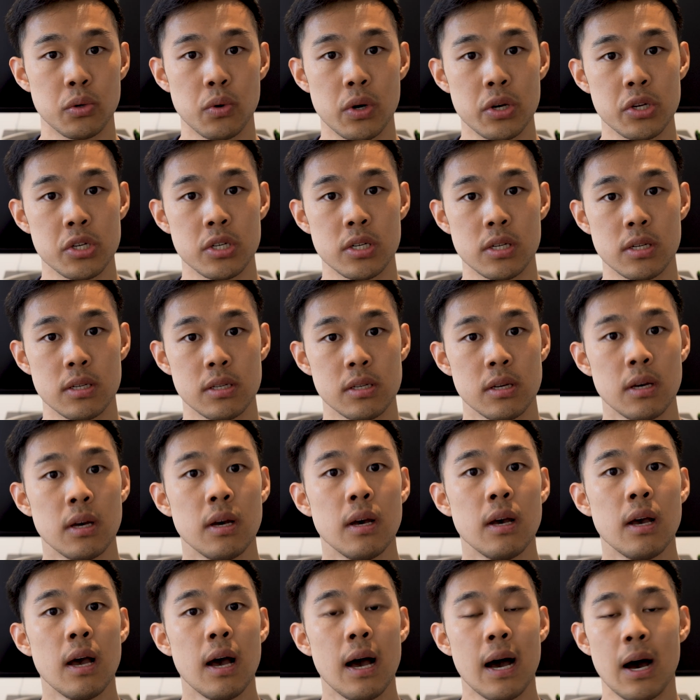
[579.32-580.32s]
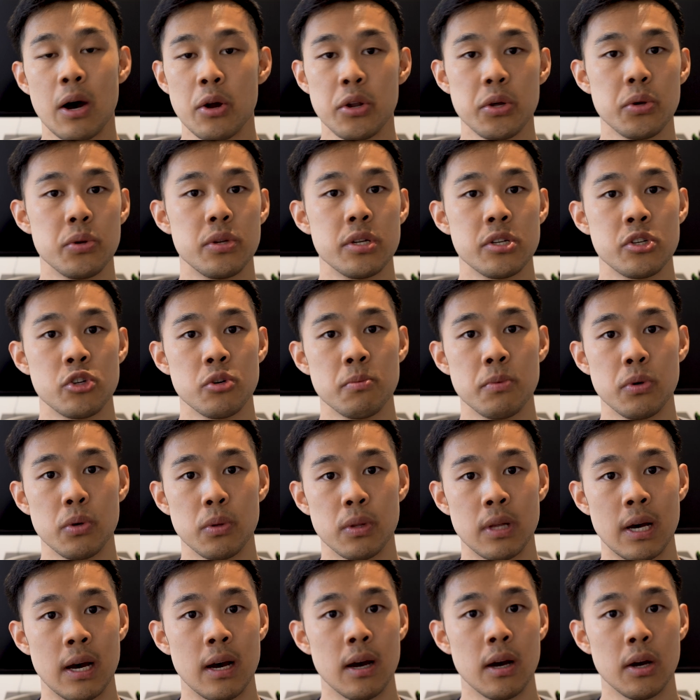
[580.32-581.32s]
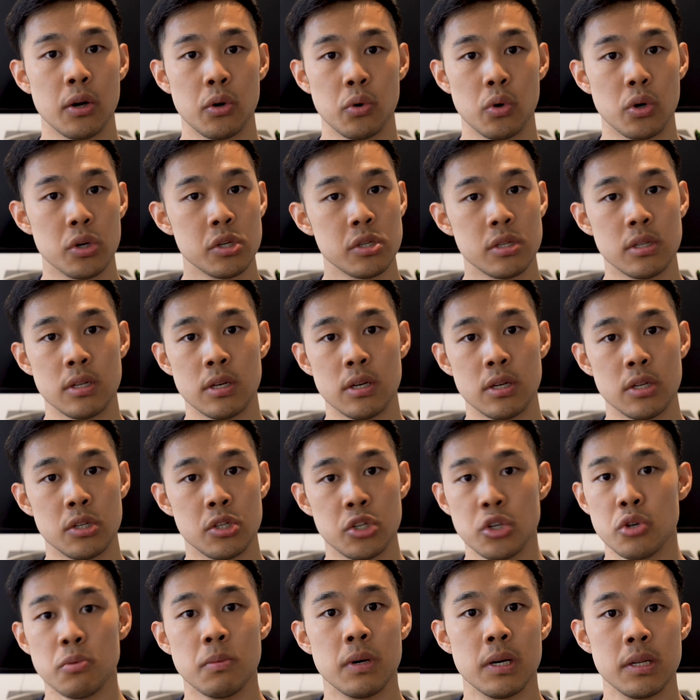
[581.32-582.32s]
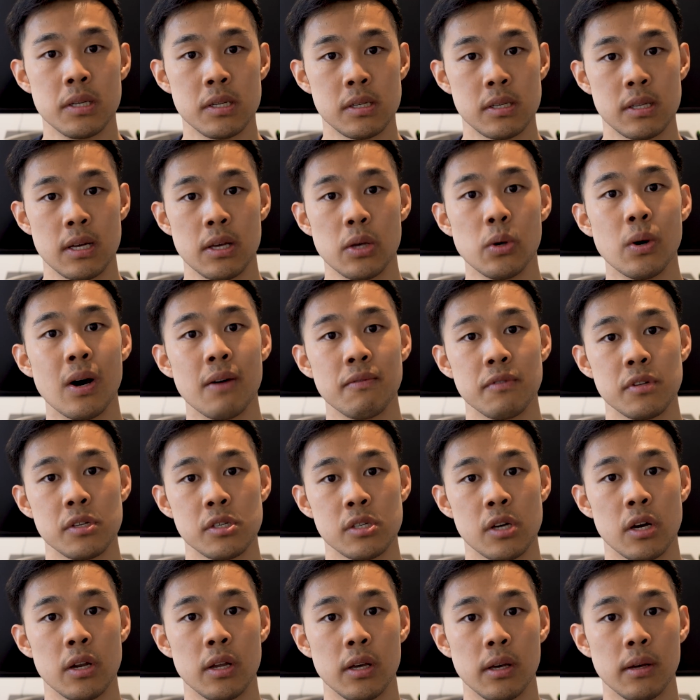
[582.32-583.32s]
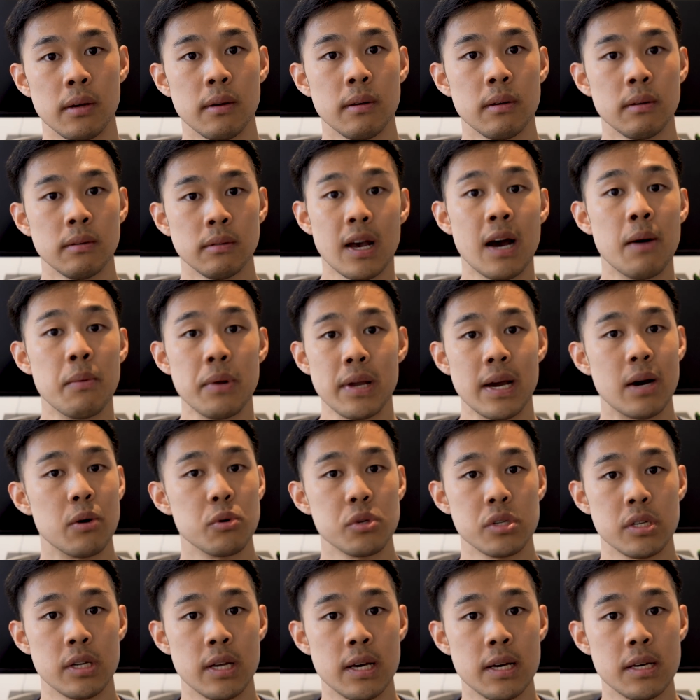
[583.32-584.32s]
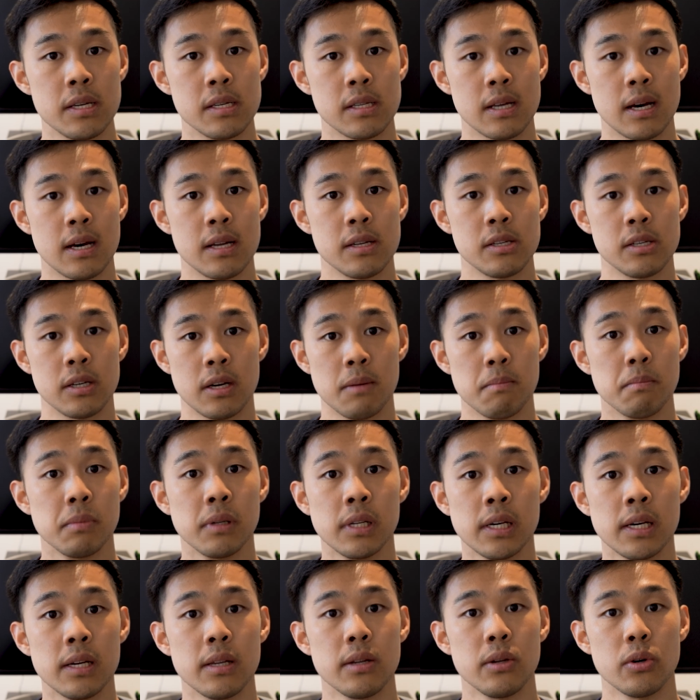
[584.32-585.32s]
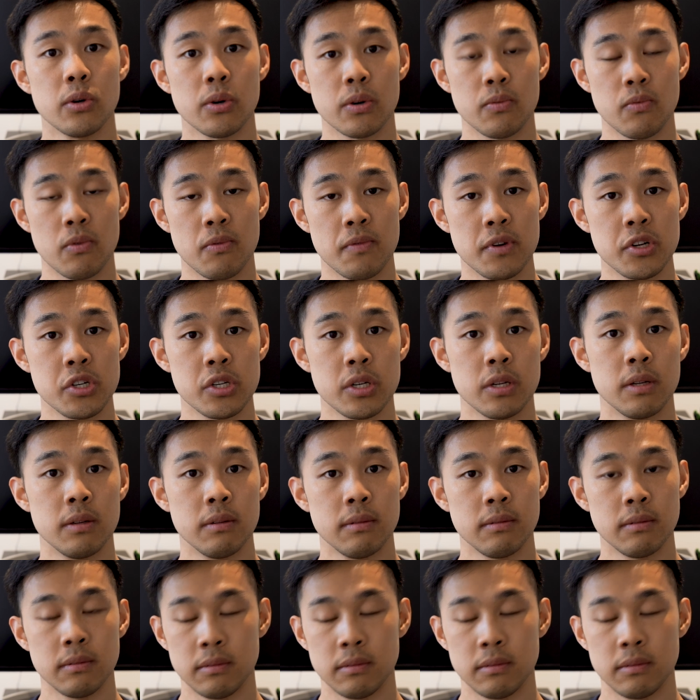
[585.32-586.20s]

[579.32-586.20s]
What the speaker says: questions, how do you distribute that across the 2 months that you have to study? How many hours a day is that to complete your revision?